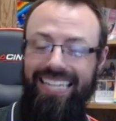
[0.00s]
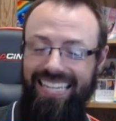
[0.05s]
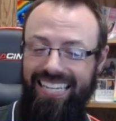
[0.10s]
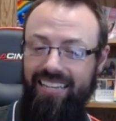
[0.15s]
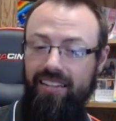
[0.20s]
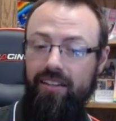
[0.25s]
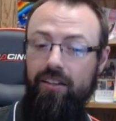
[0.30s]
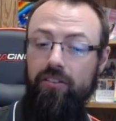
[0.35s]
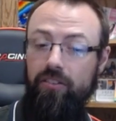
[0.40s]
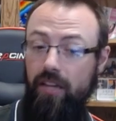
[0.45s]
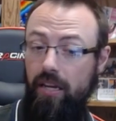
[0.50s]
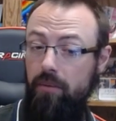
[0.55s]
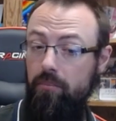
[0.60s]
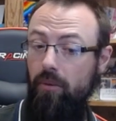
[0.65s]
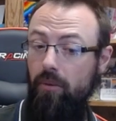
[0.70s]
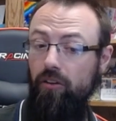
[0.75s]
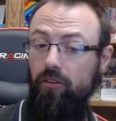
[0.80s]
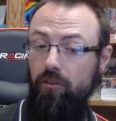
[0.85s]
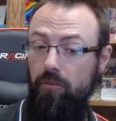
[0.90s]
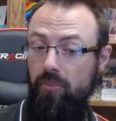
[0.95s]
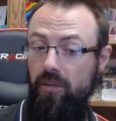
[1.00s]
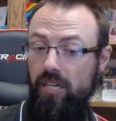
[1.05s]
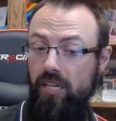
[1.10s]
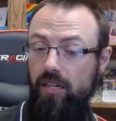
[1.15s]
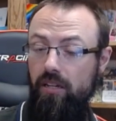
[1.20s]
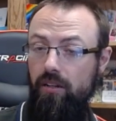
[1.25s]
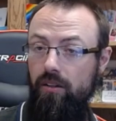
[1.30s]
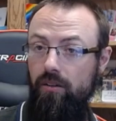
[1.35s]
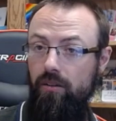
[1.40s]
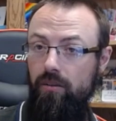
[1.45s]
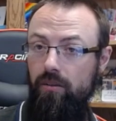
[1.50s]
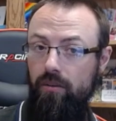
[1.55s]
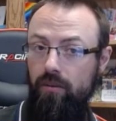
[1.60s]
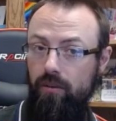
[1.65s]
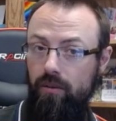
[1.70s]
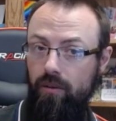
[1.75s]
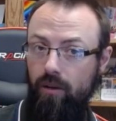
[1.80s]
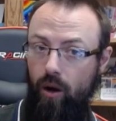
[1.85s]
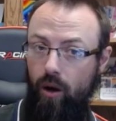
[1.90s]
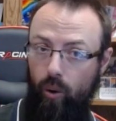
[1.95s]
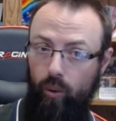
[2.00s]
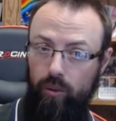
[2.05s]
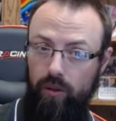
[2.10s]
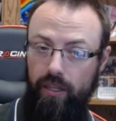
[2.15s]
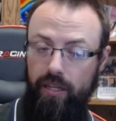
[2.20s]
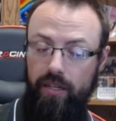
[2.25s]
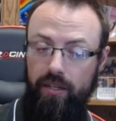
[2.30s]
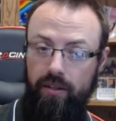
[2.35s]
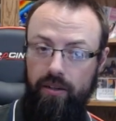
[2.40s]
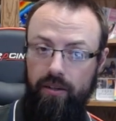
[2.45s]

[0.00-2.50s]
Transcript: is and must be holy.